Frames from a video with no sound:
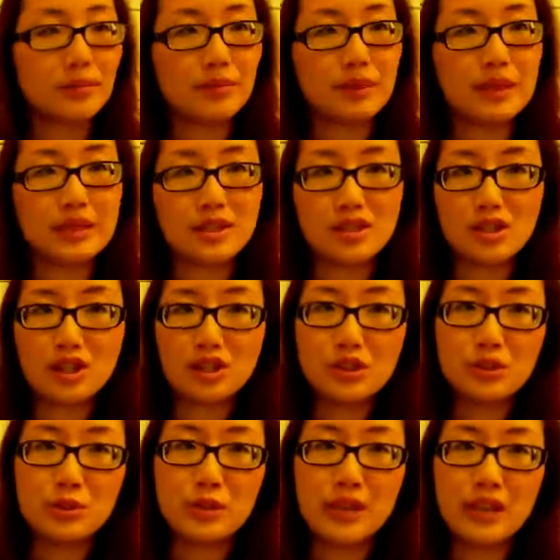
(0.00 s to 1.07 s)
It's not
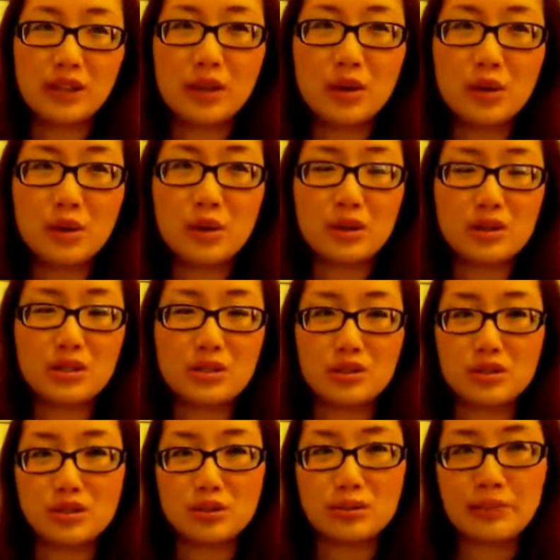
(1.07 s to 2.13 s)
too yellow or it's not
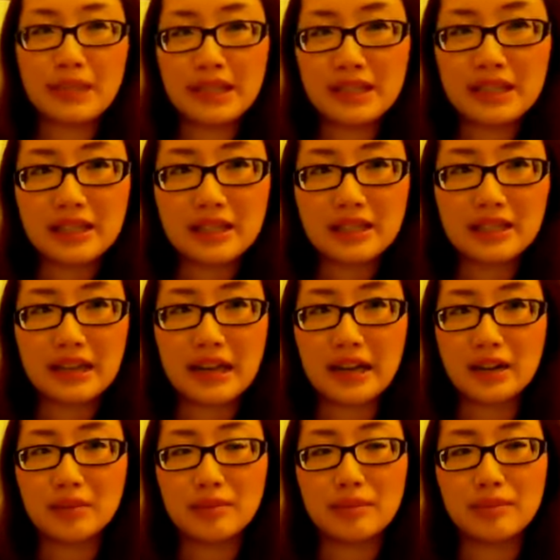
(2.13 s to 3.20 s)
too pink,
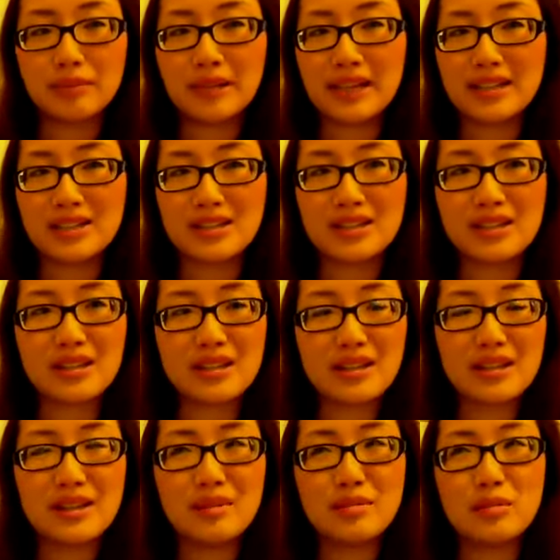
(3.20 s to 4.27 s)
as
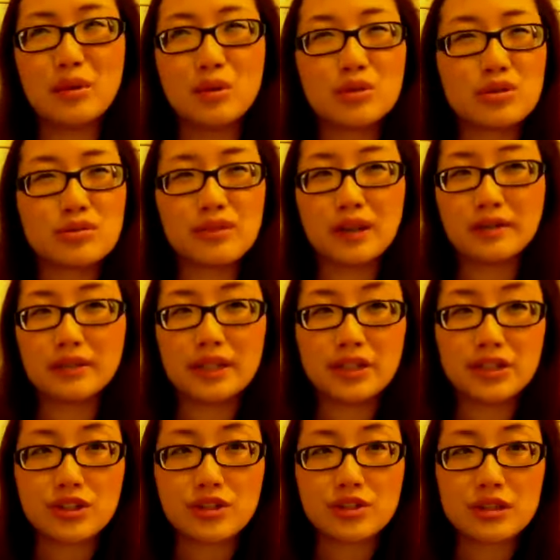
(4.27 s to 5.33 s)
most
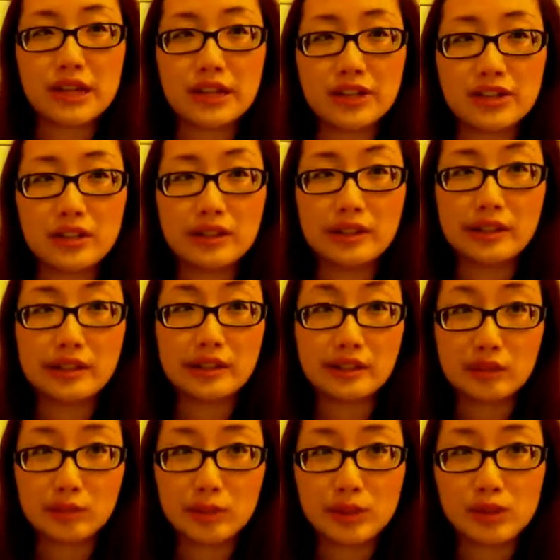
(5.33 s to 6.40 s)
foundations actually lean a
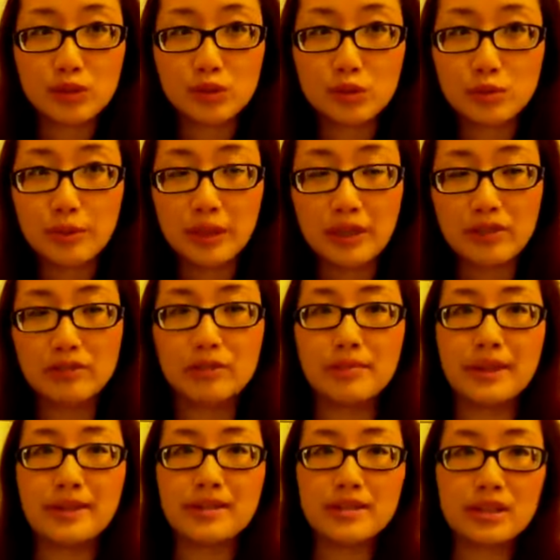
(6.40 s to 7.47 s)
little bit too pink for
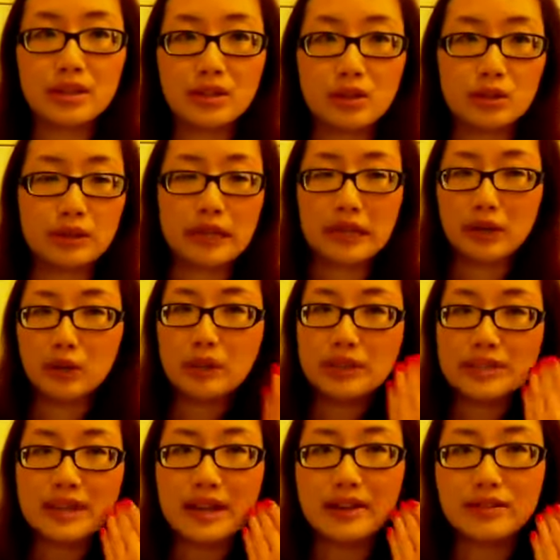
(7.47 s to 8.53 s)
my skin tone. I
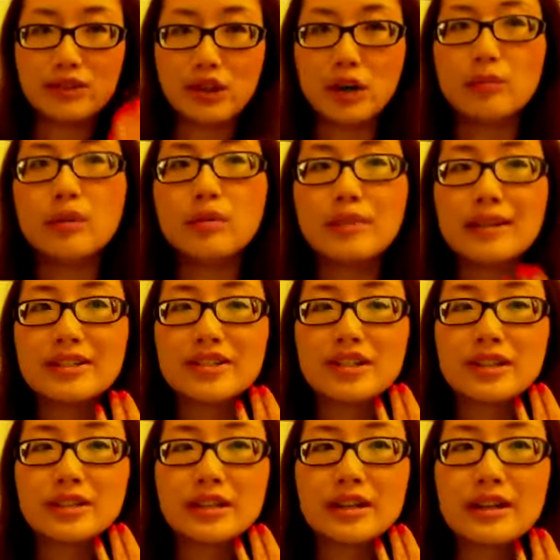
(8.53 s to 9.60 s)
always have trouble
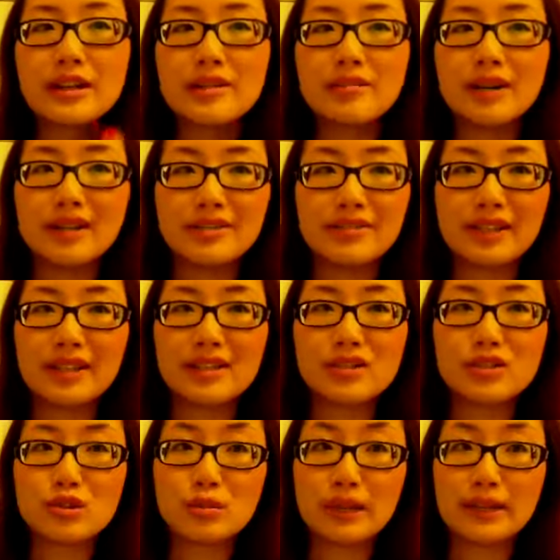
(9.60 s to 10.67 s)
matching my face
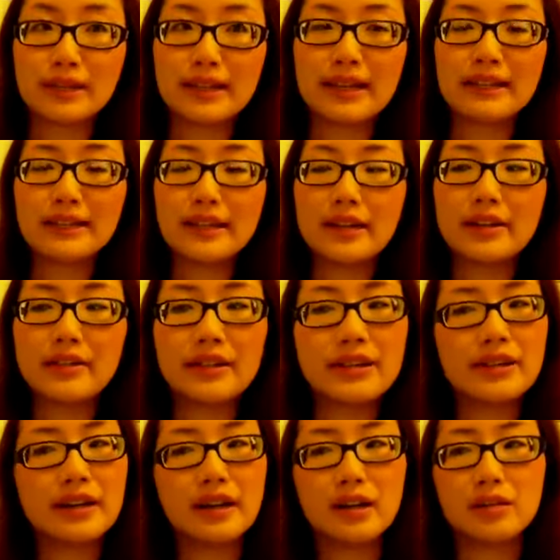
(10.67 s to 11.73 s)
to my neck
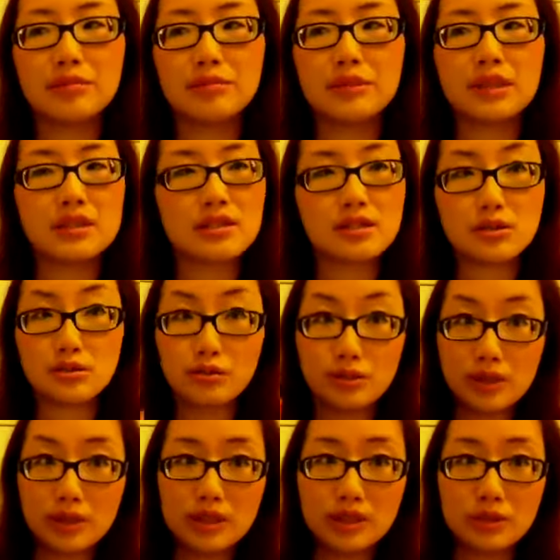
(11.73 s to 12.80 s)
area. This is
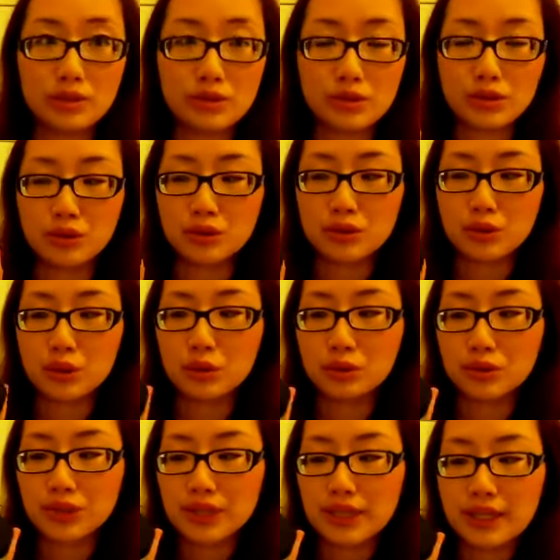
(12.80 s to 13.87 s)
really neutral
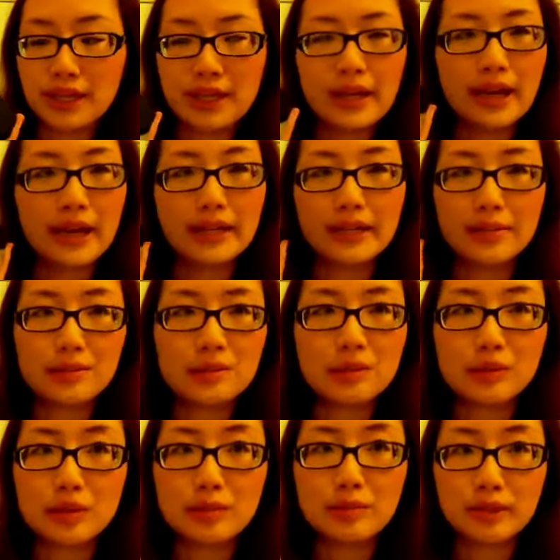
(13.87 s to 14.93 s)
toned and
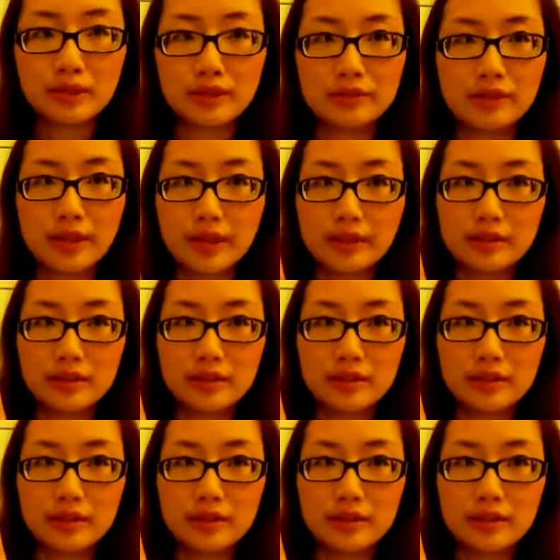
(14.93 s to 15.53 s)
absolutely perfect,